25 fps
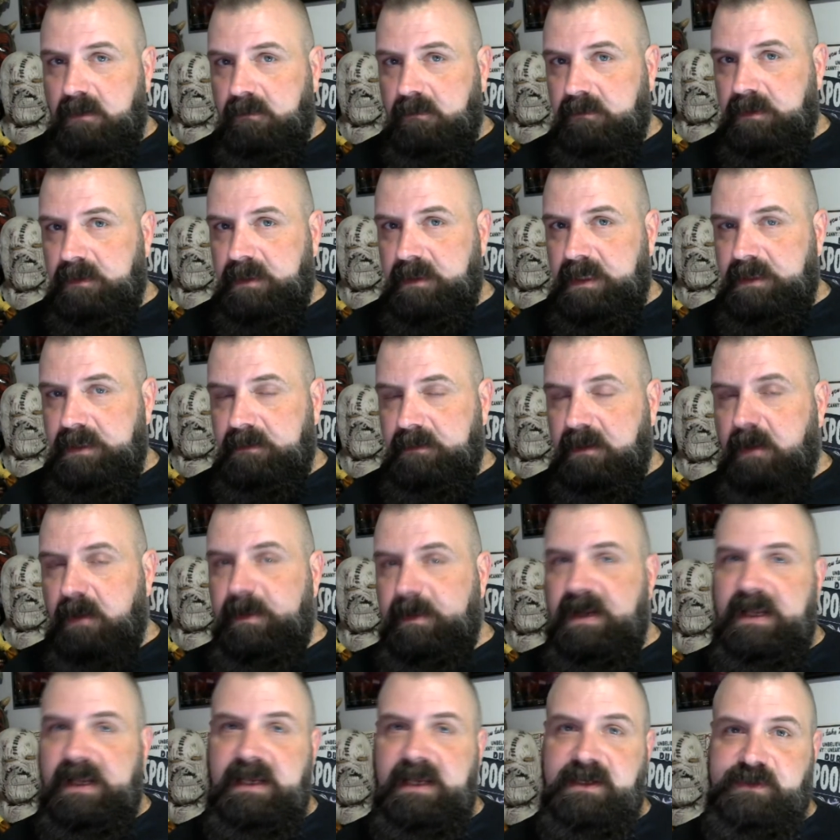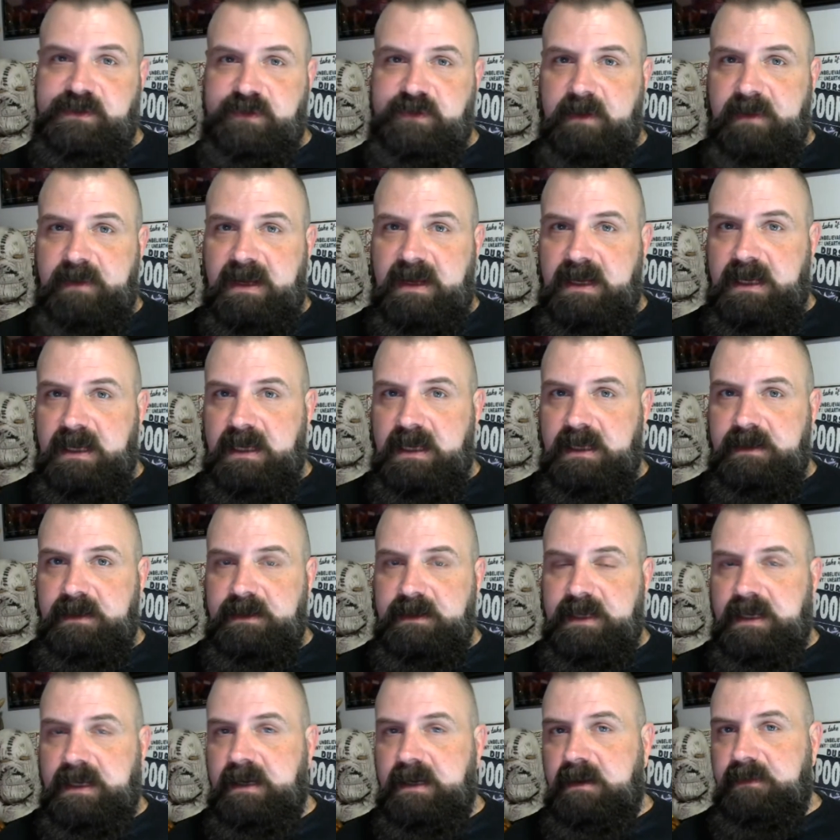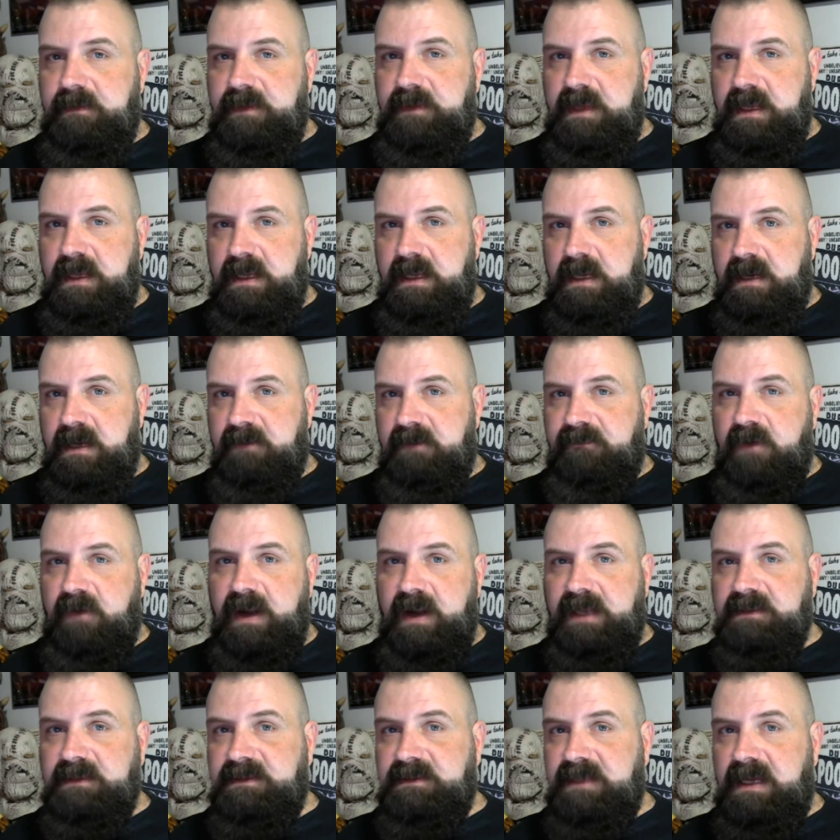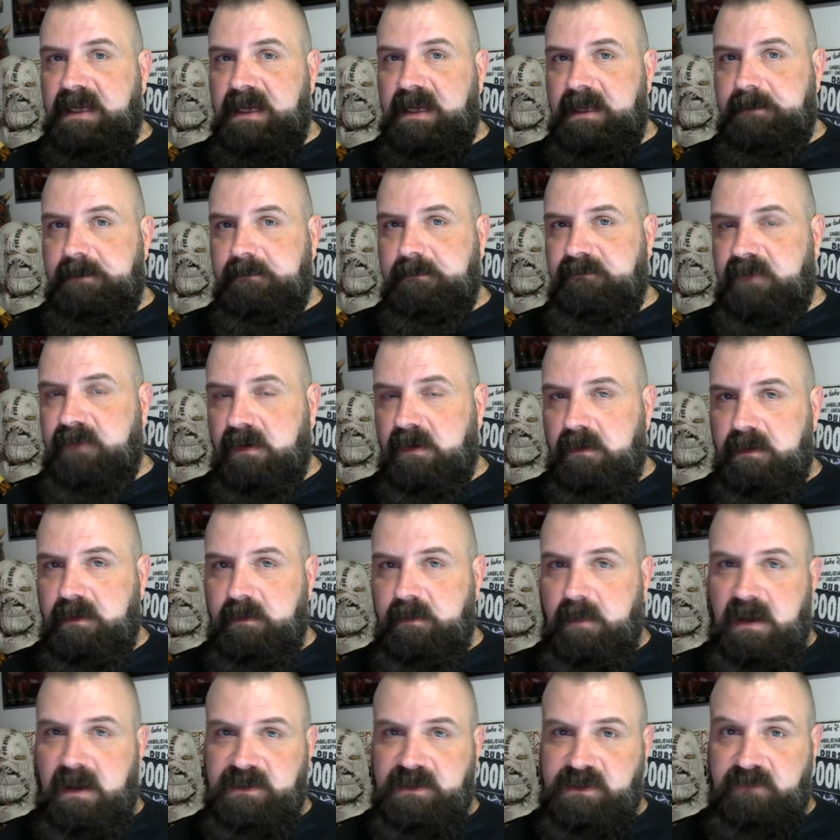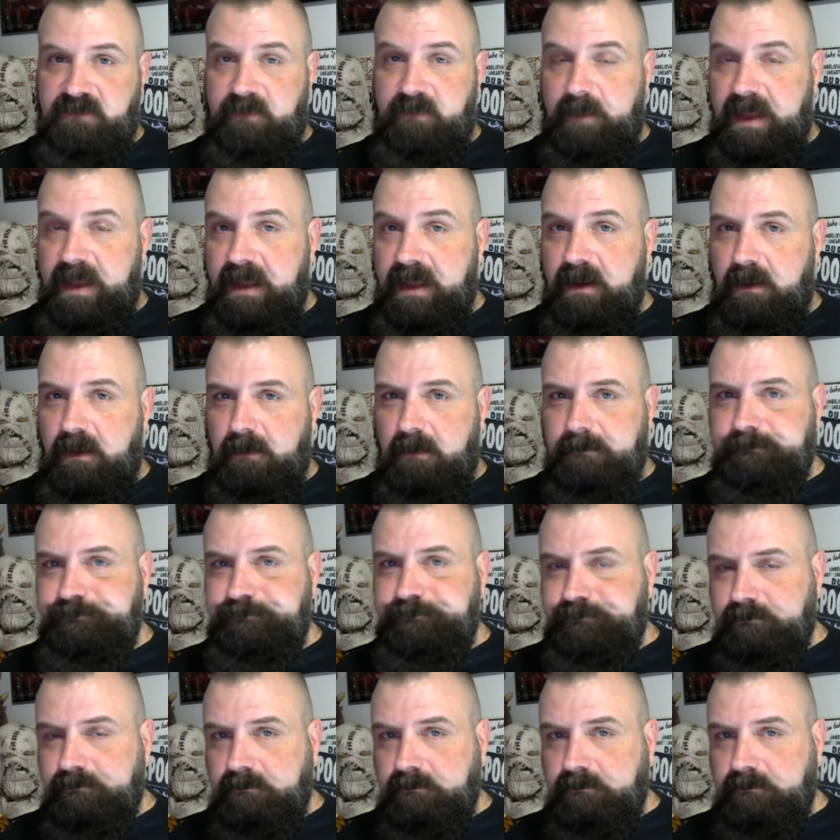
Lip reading: a little bit of history behind the Frankenstein, the Monster from Hell.